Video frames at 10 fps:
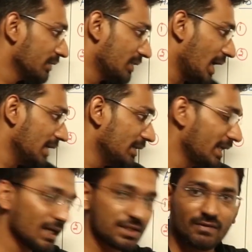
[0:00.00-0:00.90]
The
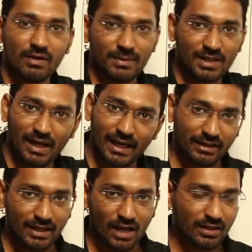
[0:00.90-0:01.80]
integration will be the
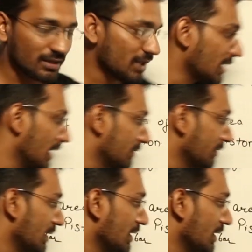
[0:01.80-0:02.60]
area under the curve.